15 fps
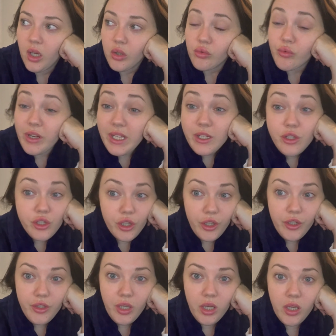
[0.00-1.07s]
Really
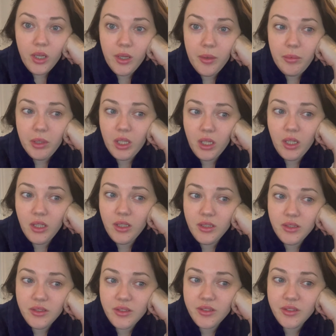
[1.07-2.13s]
should,
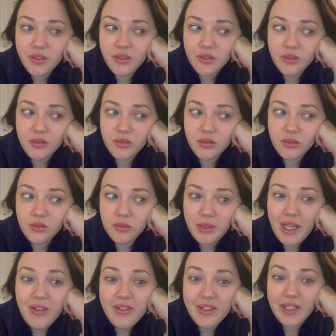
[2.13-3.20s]
because we
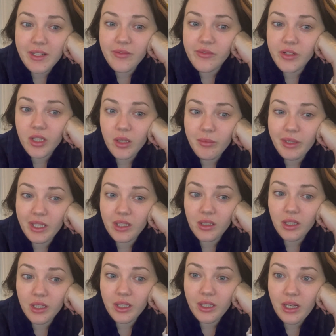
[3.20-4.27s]
have a delivery coming in
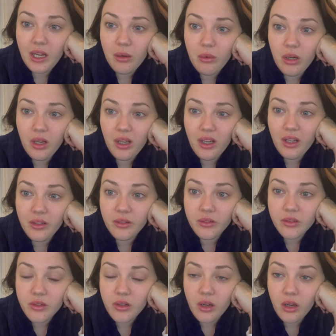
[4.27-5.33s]
like an hour
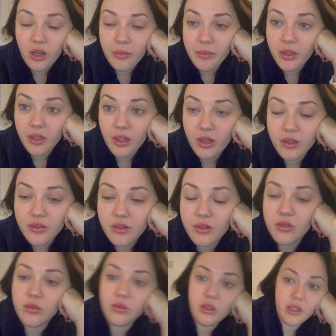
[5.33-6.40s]
and I'm gonna answer the
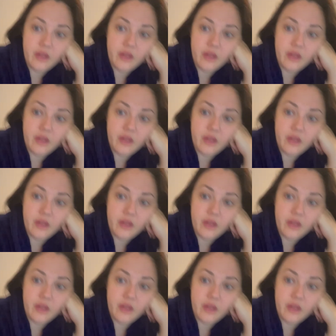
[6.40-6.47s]
door like